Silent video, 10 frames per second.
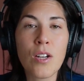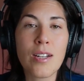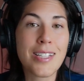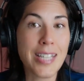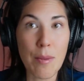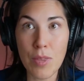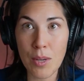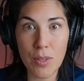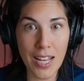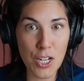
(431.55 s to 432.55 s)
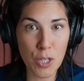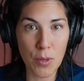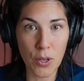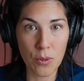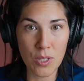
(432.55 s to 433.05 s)
Same thing with
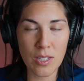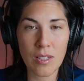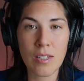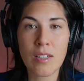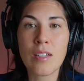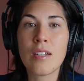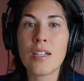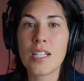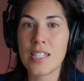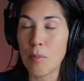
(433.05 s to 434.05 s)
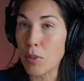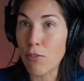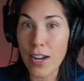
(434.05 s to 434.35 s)
Hashimoto's. Simplify